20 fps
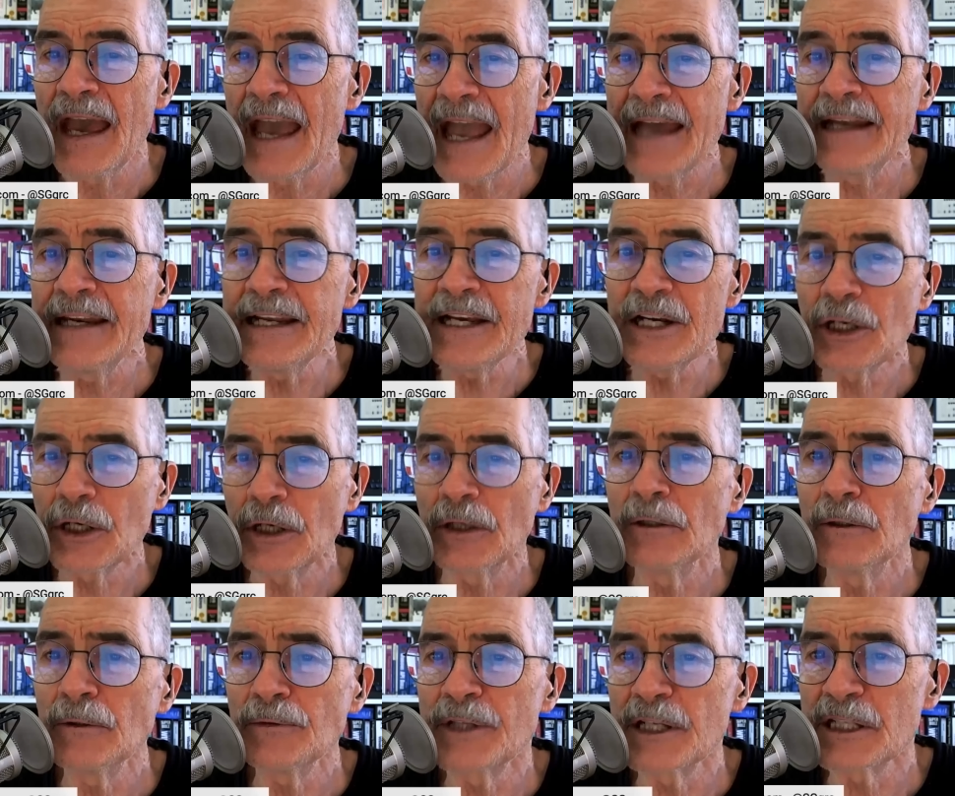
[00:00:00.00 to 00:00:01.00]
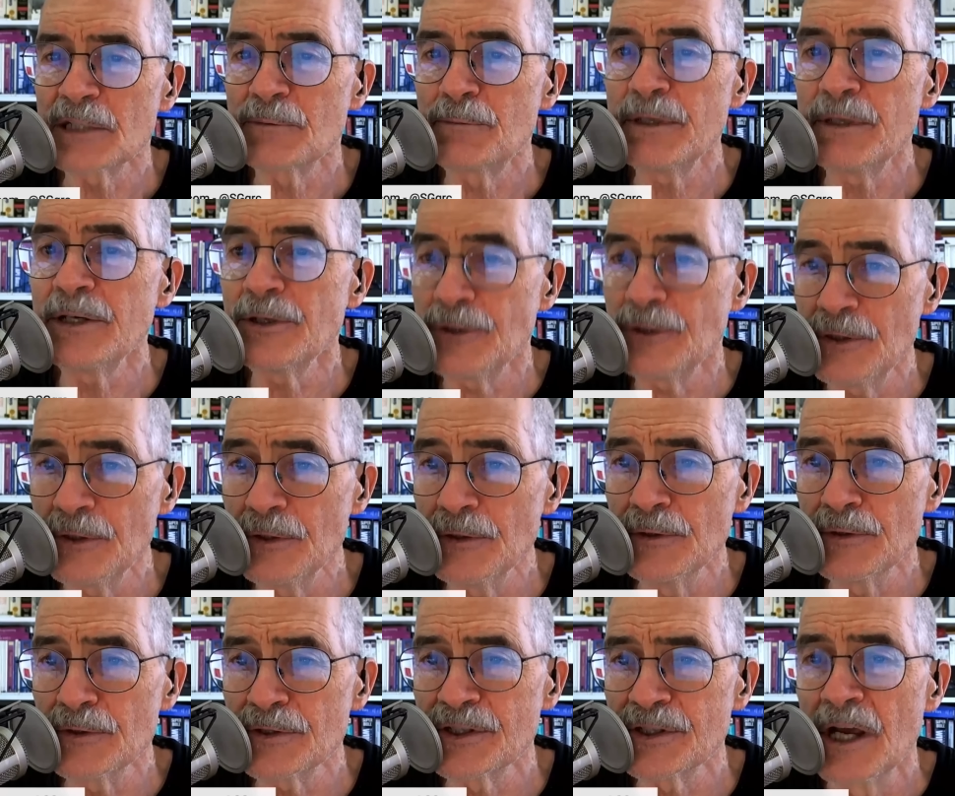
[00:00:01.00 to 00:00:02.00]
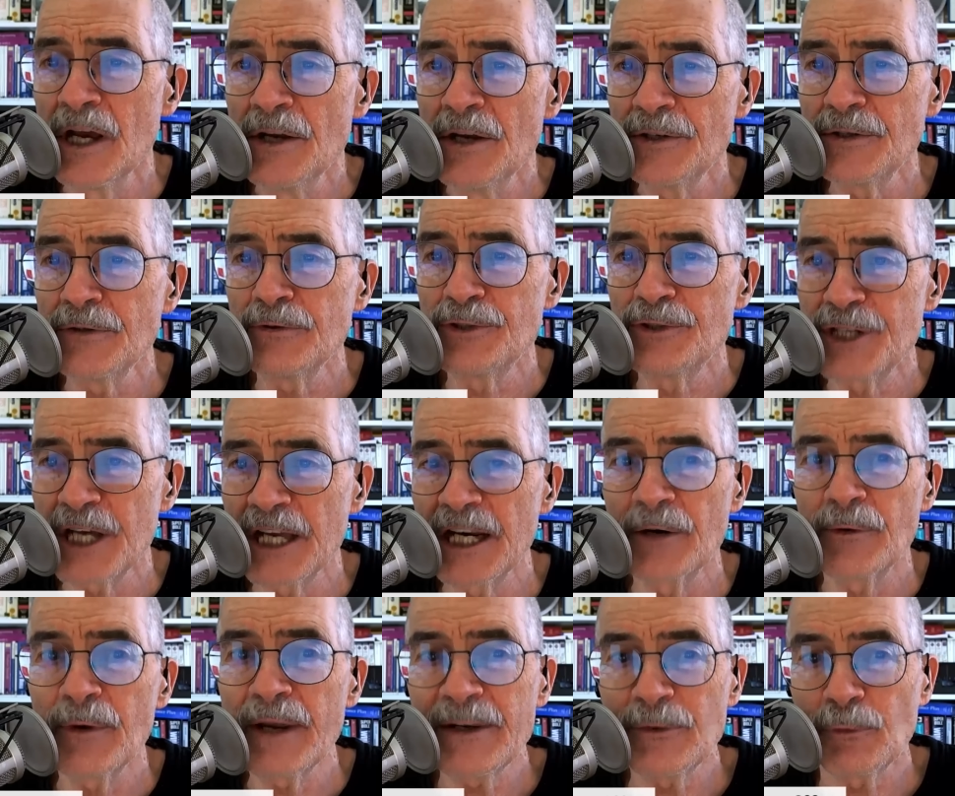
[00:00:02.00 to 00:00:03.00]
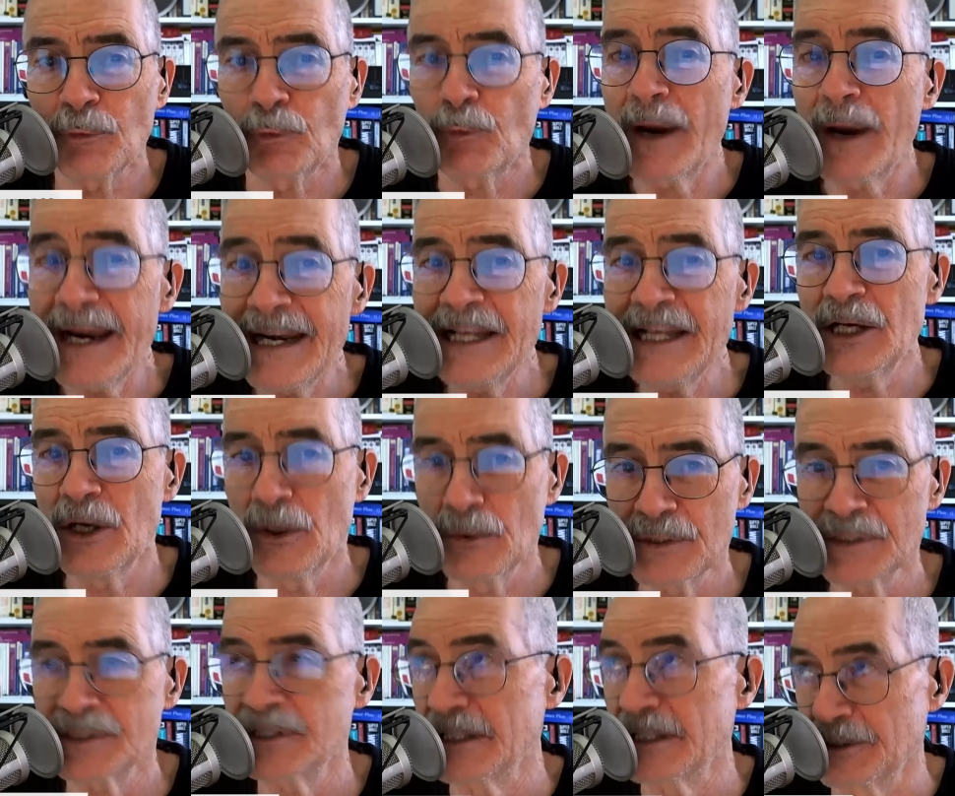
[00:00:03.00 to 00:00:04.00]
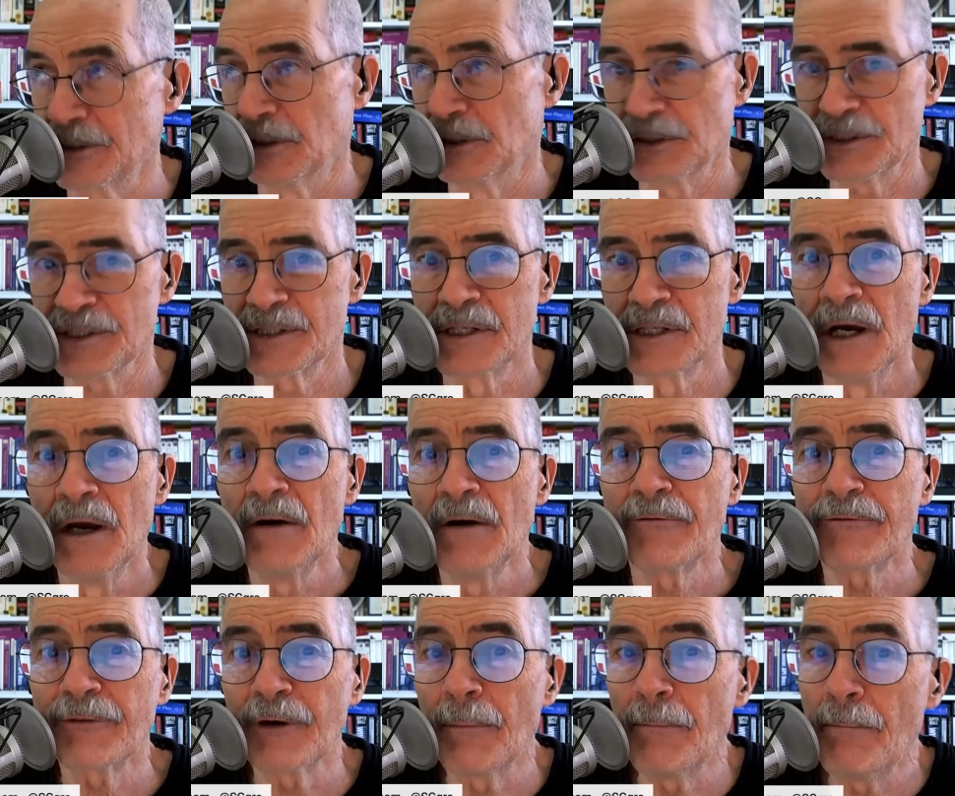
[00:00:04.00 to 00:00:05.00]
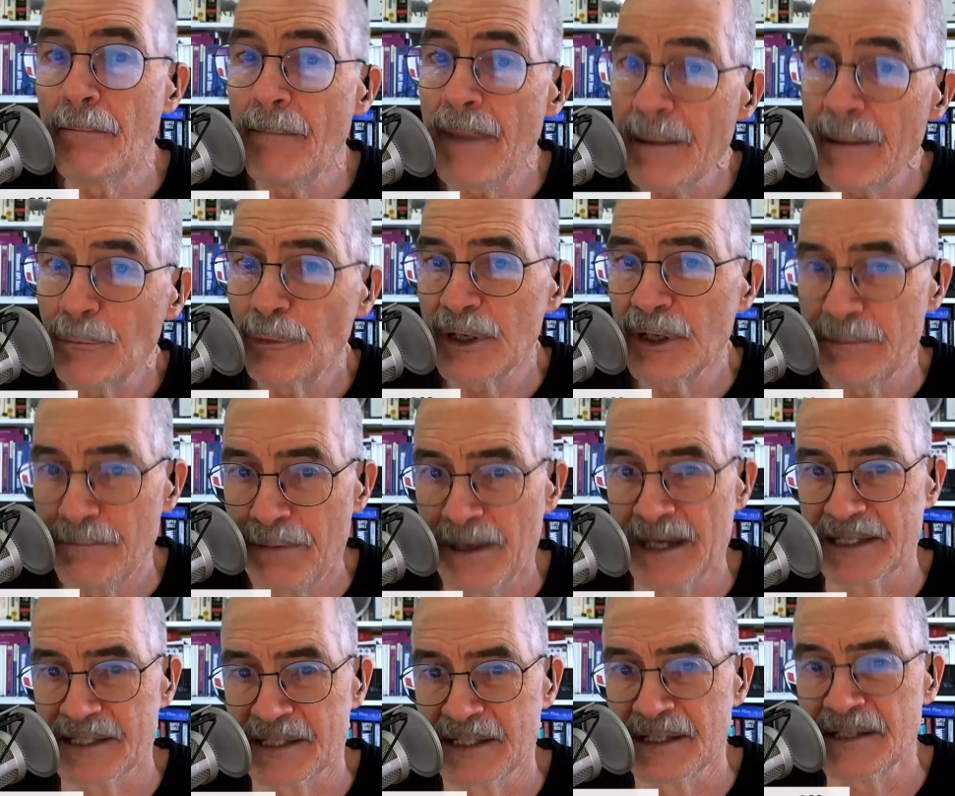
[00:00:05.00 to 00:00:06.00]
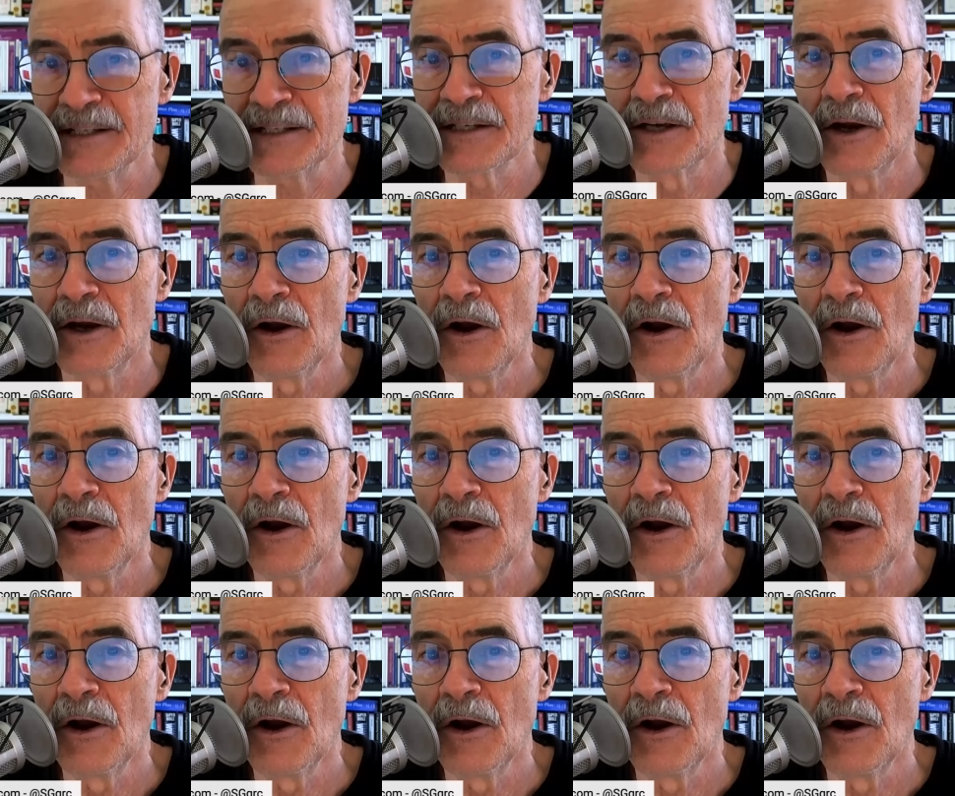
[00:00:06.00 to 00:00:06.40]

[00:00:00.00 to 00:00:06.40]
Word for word: any code that's being used to generate radio signals from memory buses